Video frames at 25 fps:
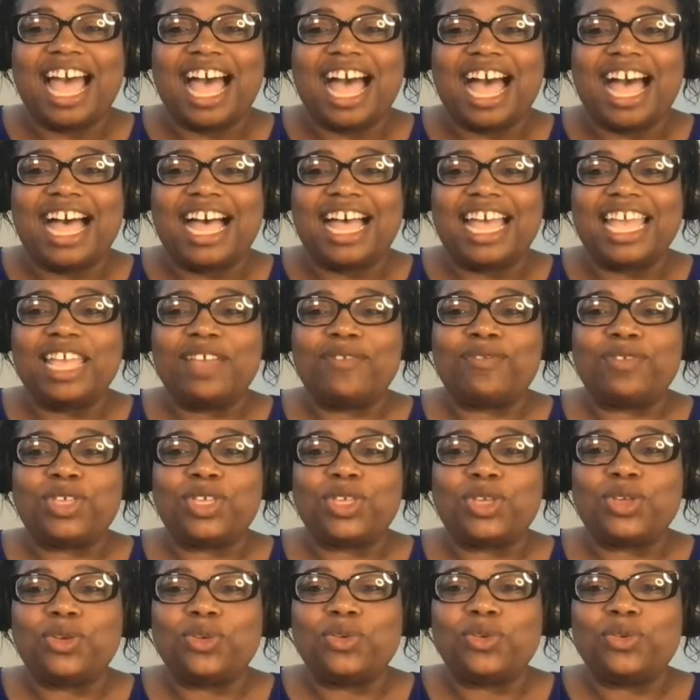
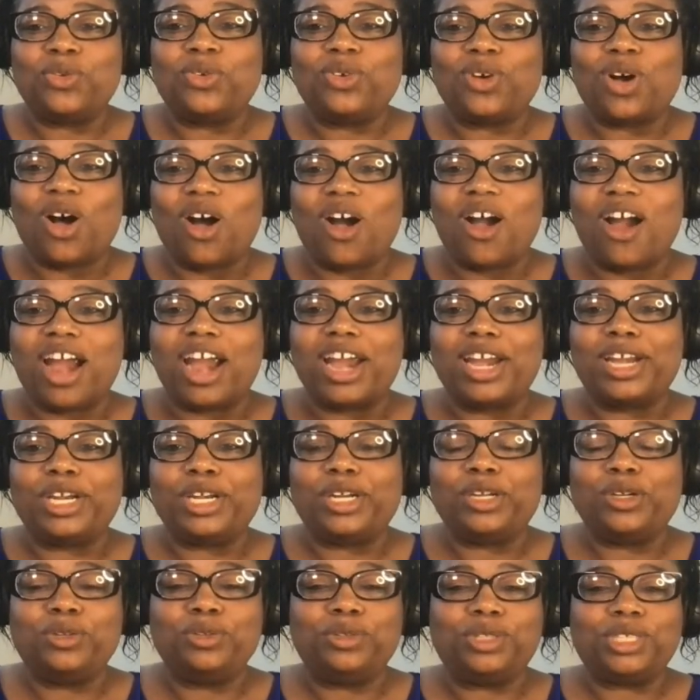If you are
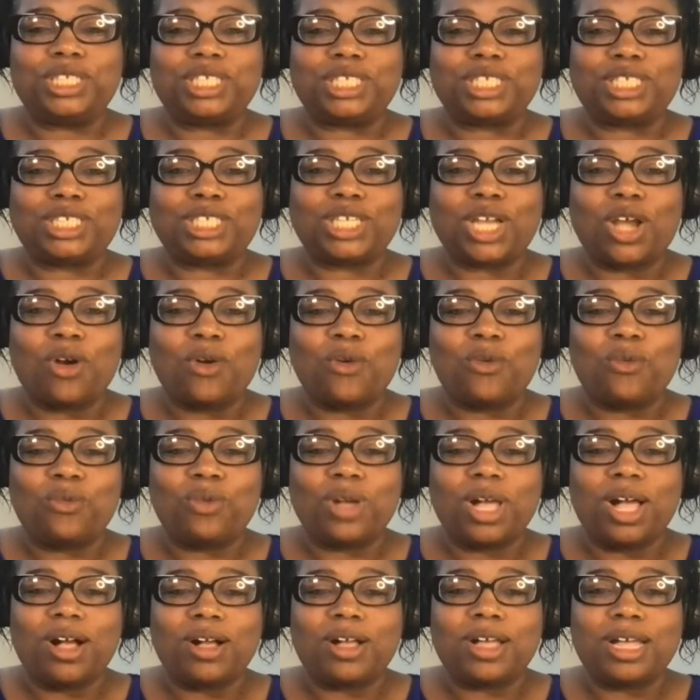new to the show,
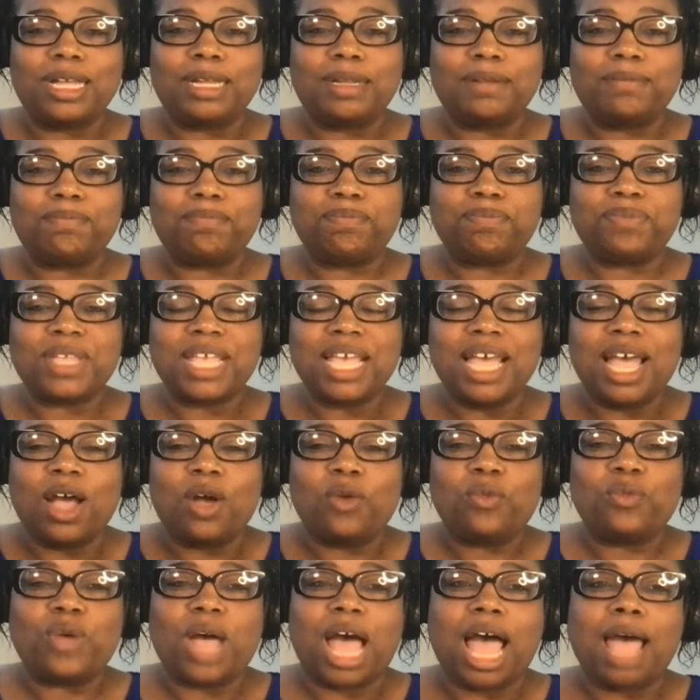welcome.
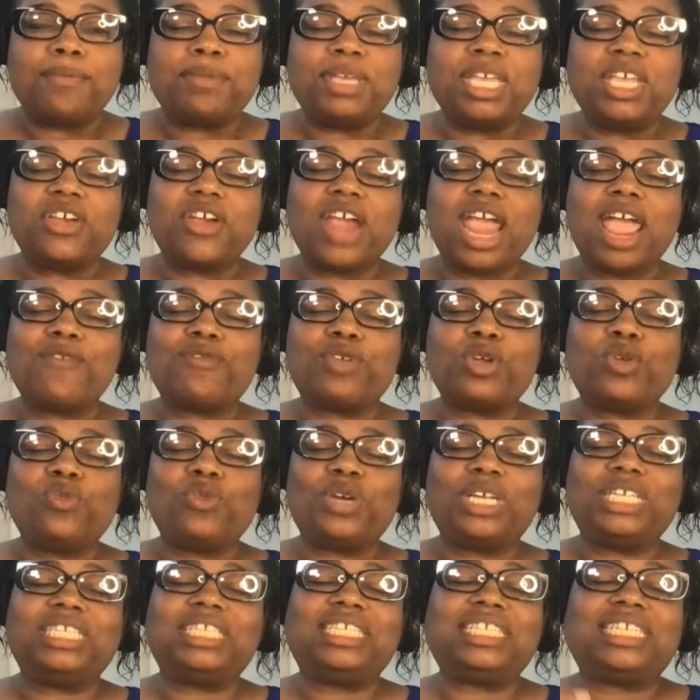I'm here every
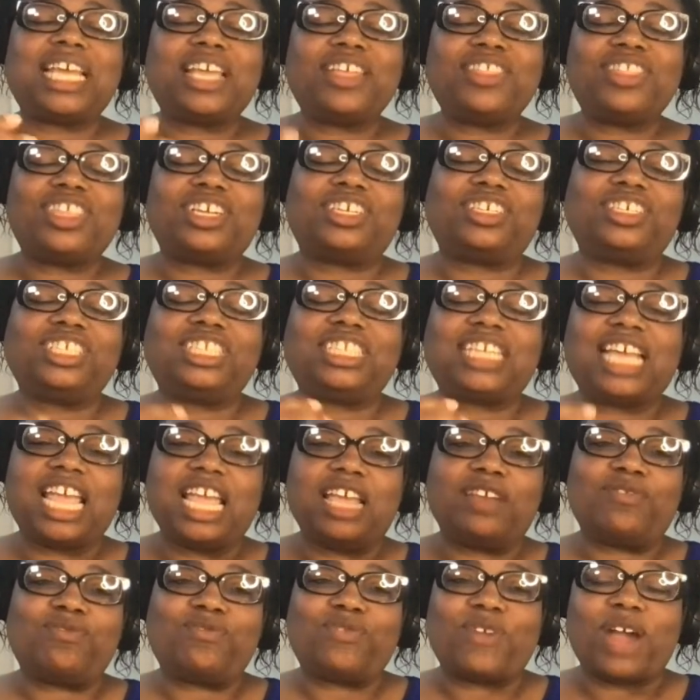Wednesday, Thursday,
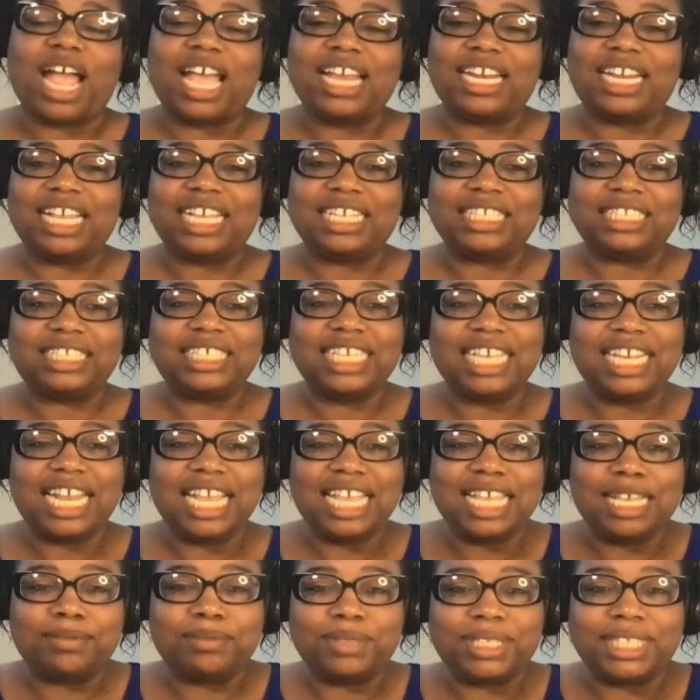and Friday at 10
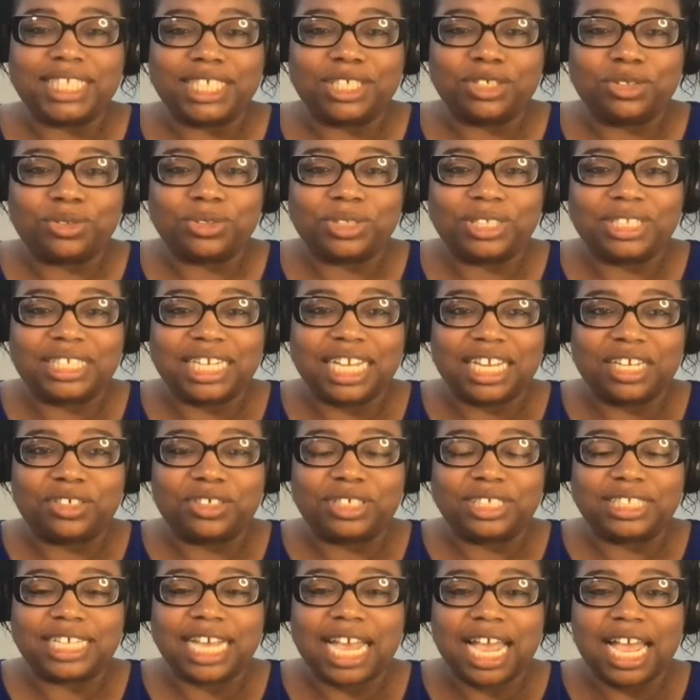a.m. Central
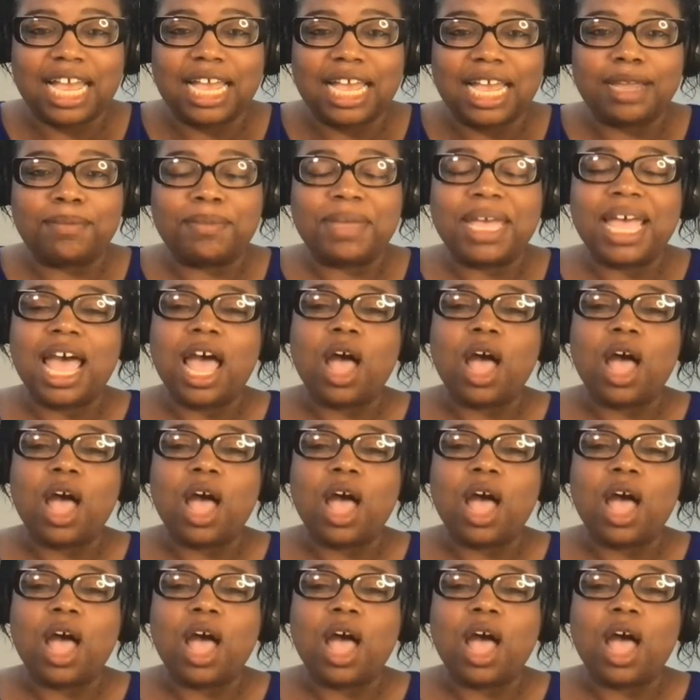Standard Time,